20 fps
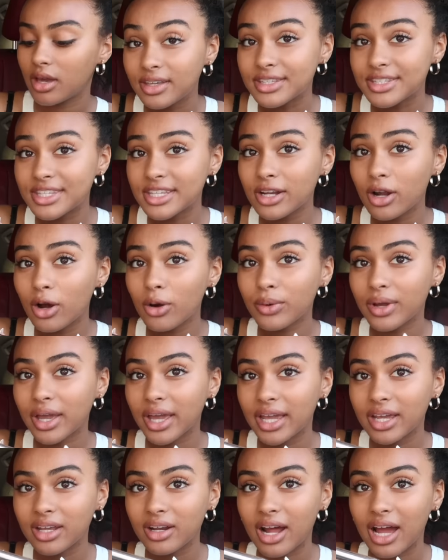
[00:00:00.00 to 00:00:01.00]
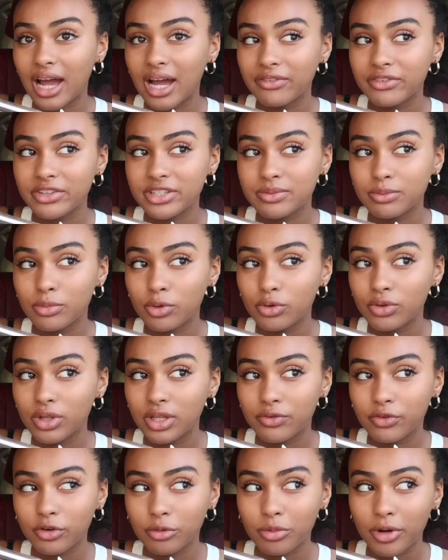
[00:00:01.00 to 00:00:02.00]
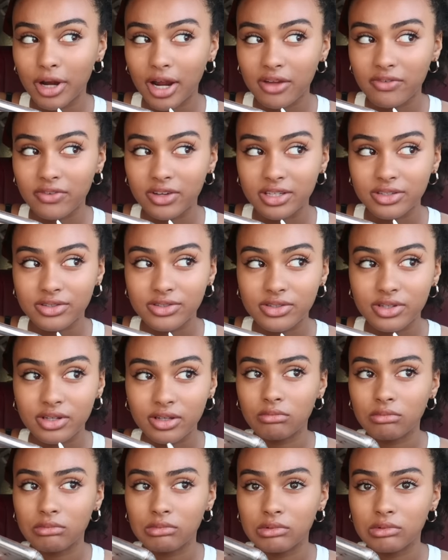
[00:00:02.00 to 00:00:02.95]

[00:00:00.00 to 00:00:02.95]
Is it okay to have a smoothie for breakfast?